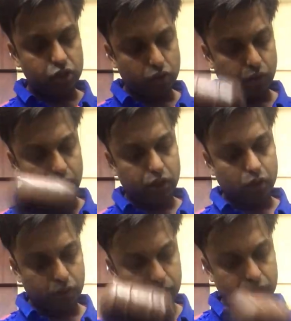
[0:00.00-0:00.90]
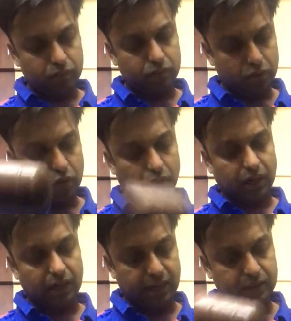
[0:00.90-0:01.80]
So you need to knock
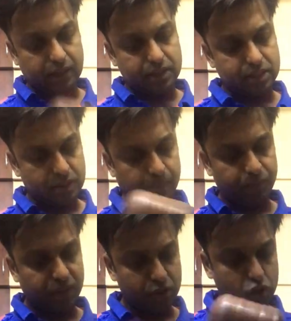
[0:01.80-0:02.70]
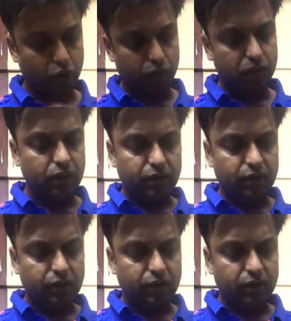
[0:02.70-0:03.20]
it like this. So